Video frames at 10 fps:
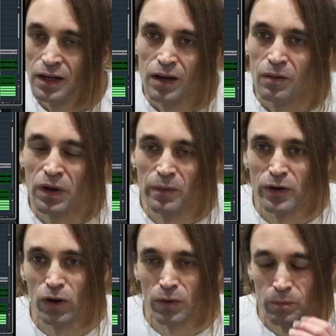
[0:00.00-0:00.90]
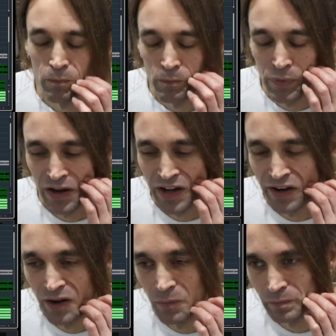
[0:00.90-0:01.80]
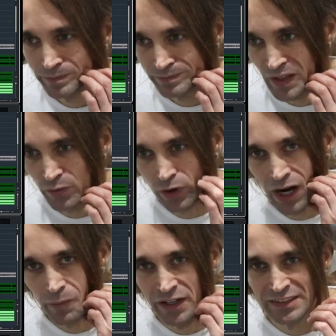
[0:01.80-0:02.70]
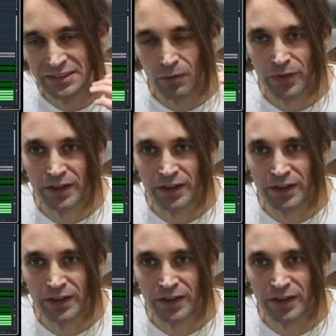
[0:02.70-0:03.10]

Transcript: Maybe not, but if you harmonize something,